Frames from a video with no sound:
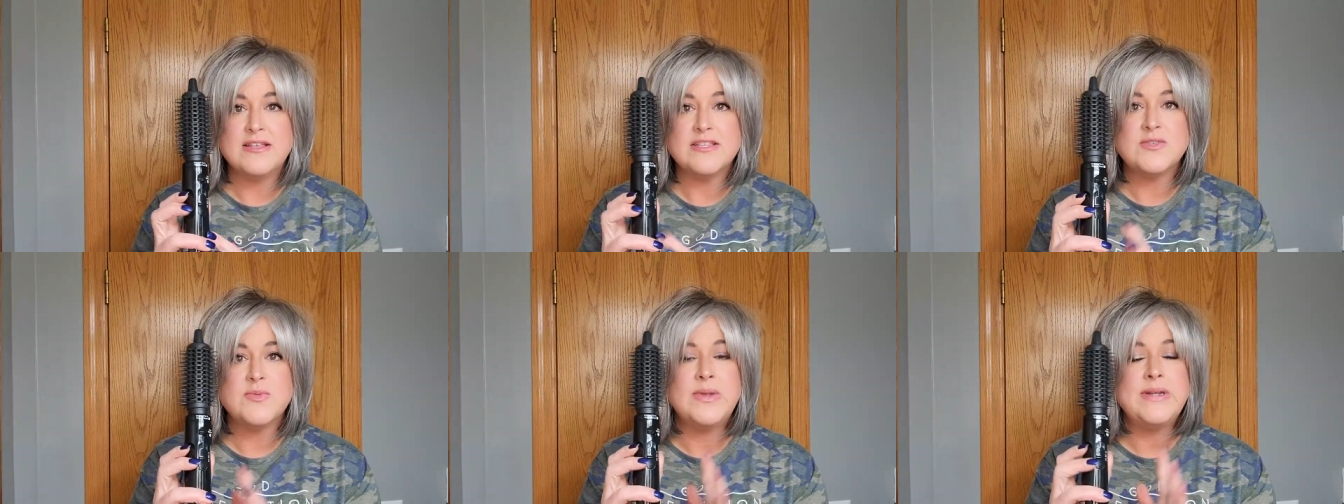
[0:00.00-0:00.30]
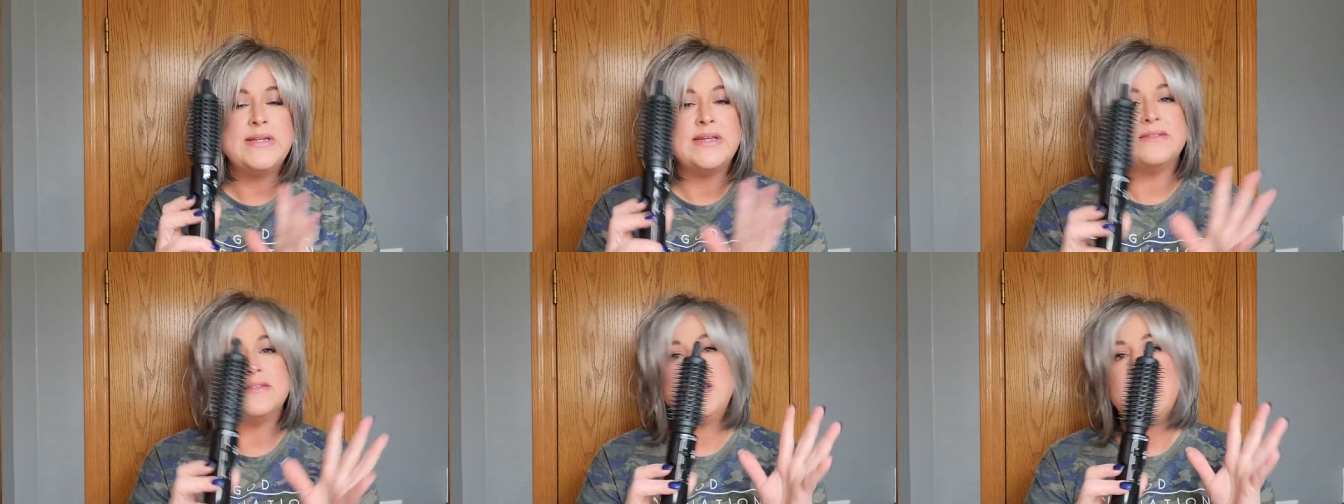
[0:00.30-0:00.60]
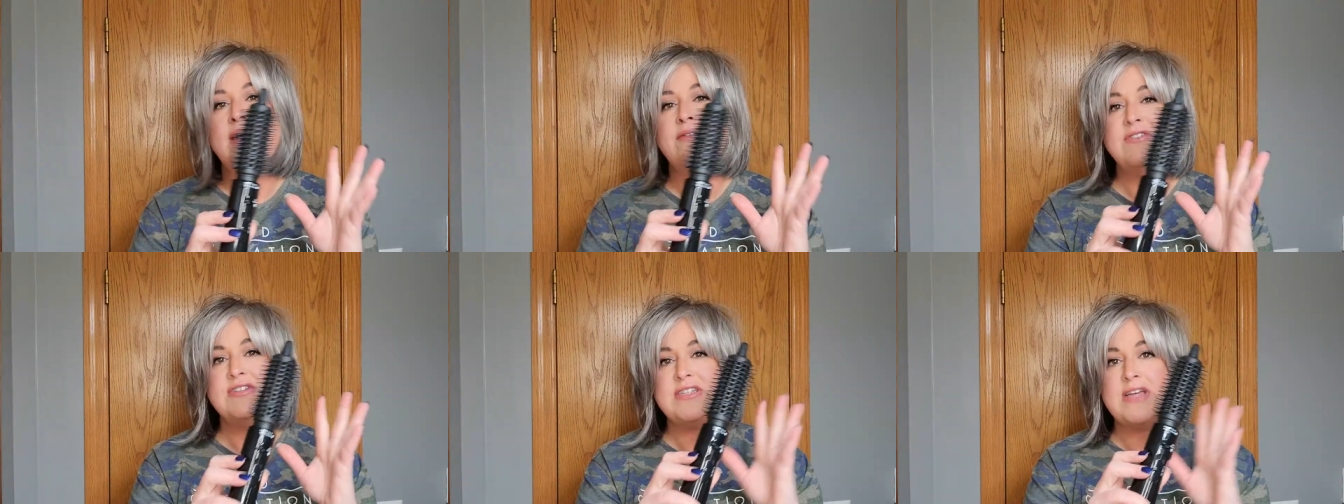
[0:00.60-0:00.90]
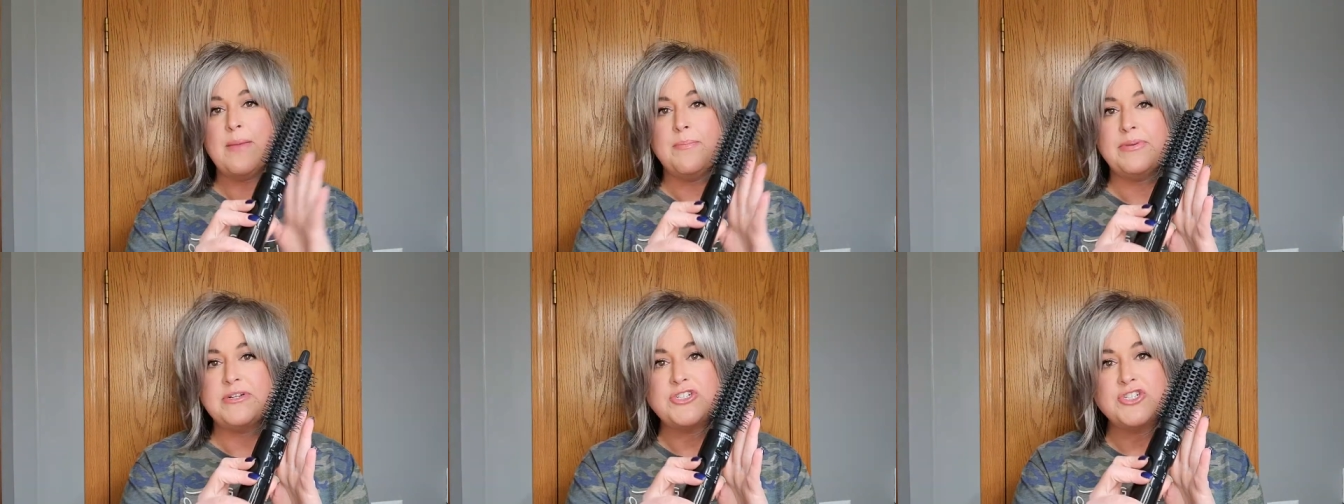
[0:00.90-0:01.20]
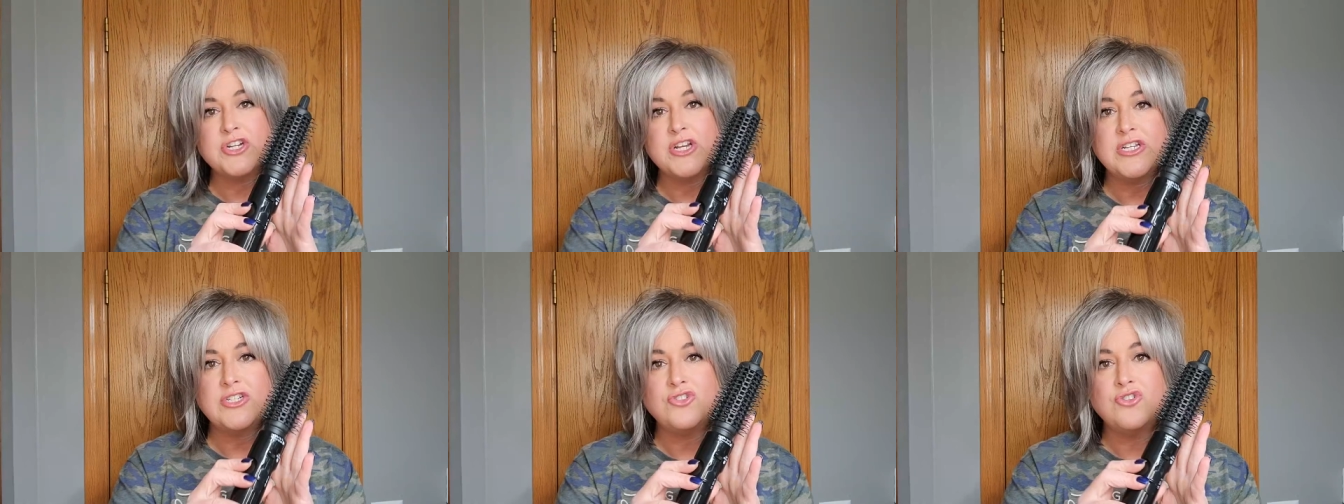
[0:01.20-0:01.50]
This one doesn't have a
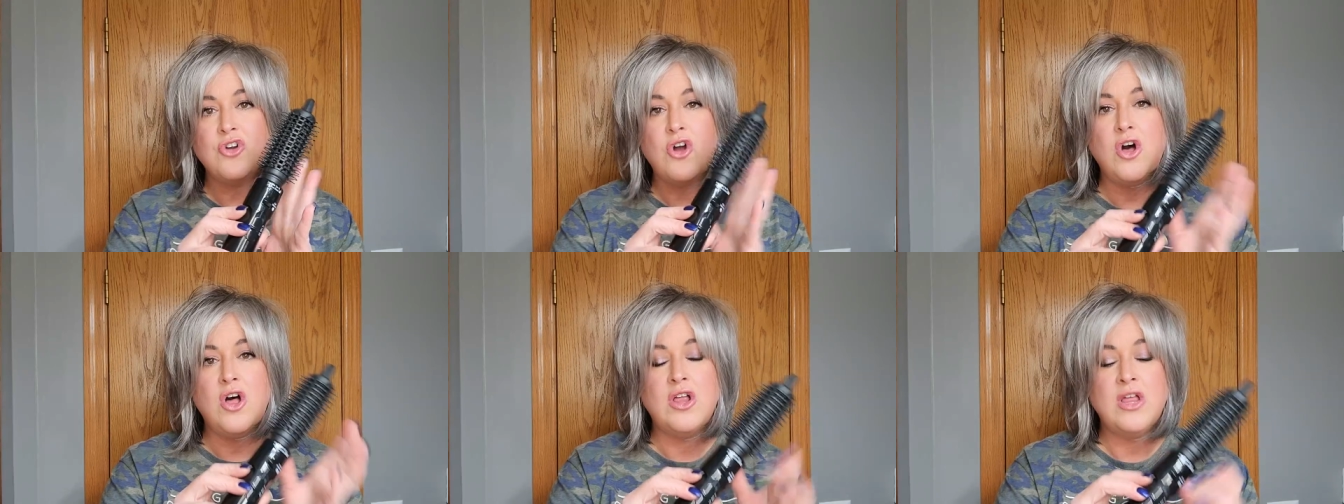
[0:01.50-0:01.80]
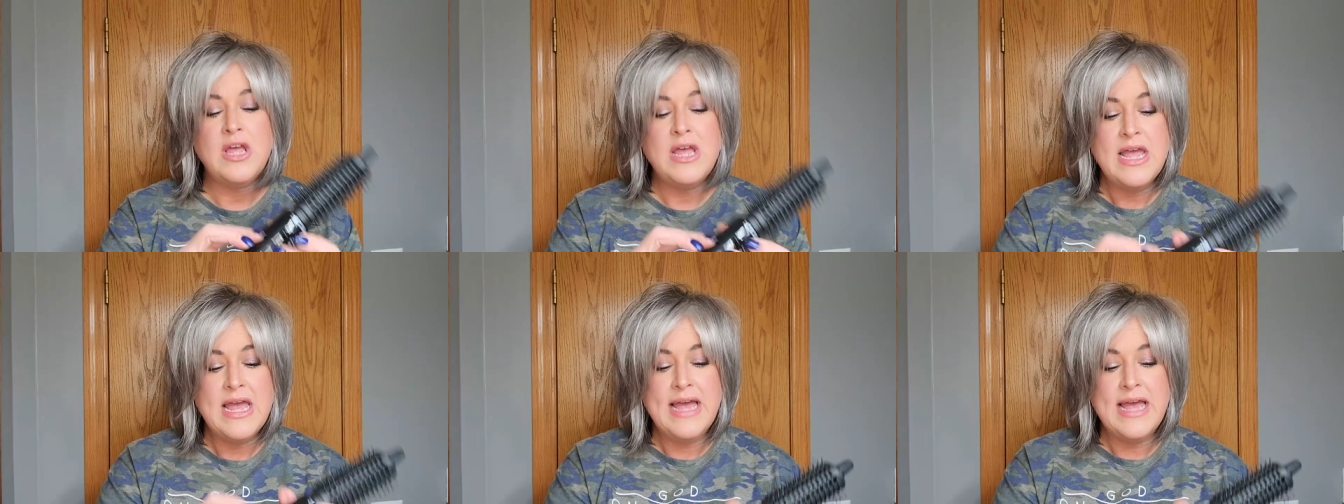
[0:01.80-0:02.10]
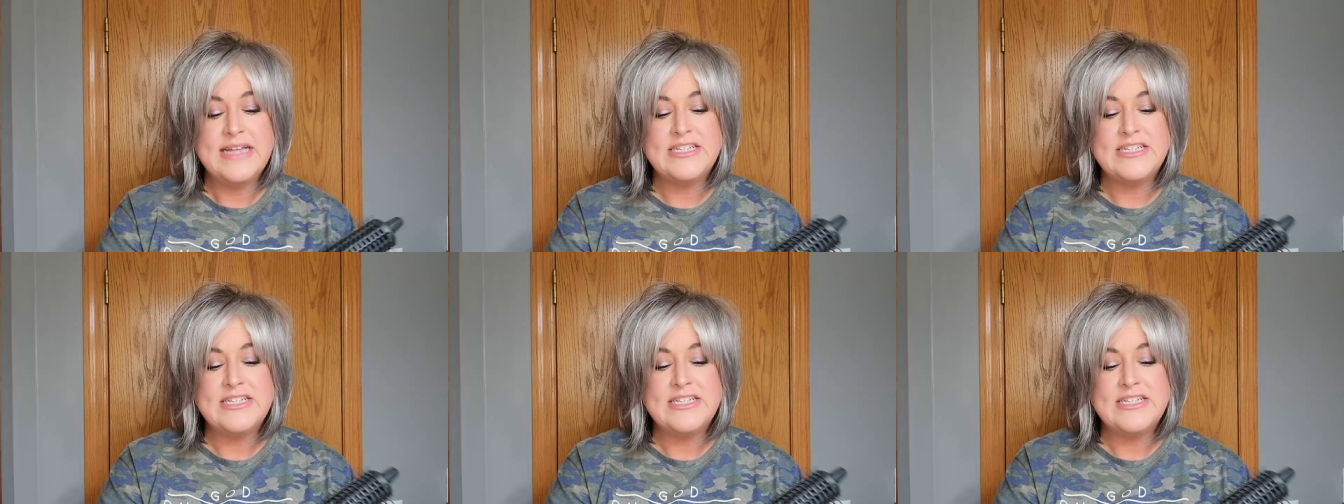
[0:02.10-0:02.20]
temperature control.